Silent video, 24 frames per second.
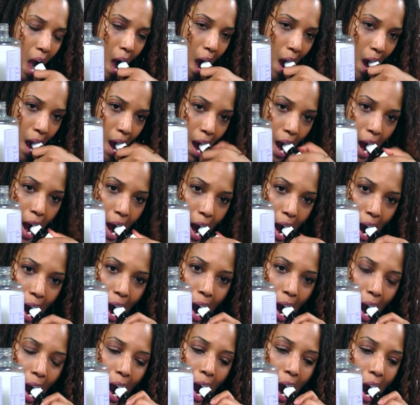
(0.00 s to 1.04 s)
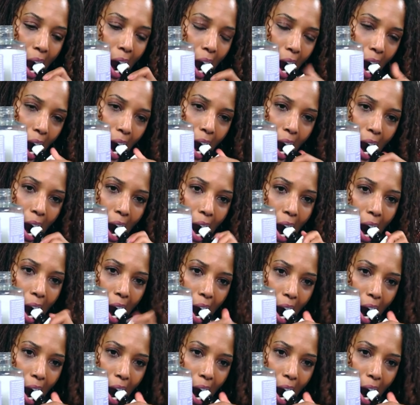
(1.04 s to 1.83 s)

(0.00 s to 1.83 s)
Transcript: Nothing is said.